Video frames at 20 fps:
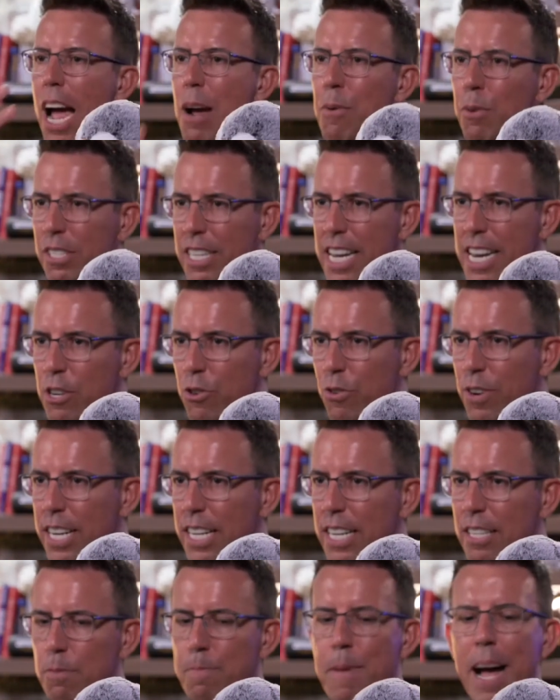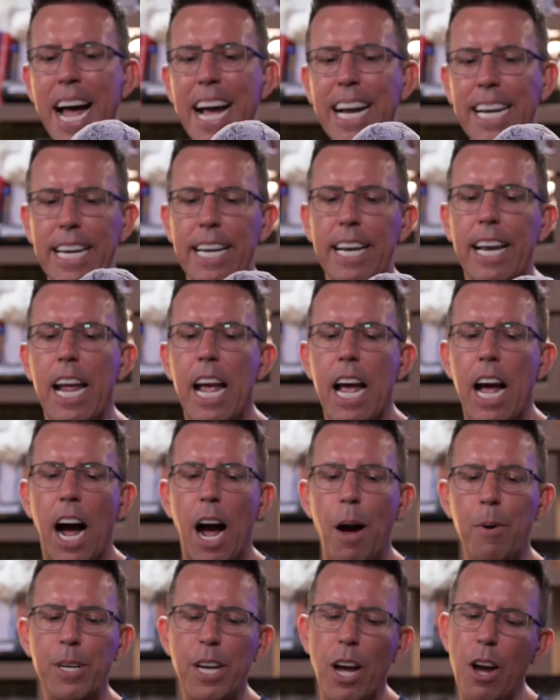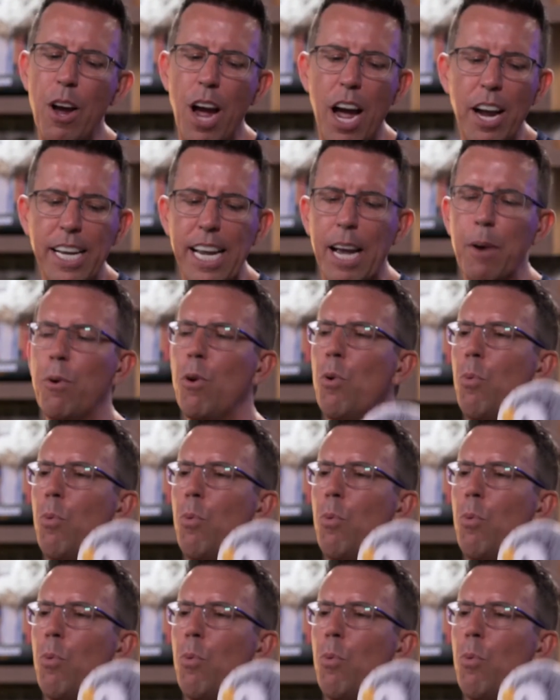was entering this market, I would go, okay, well,